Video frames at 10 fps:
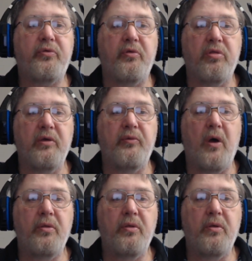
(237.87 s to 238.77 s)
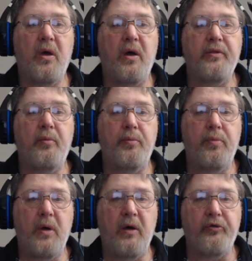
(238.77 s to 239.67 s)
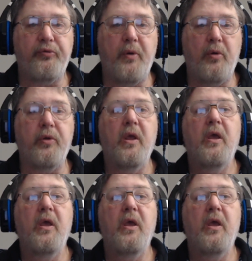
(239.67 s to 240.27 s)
to live on the houseboat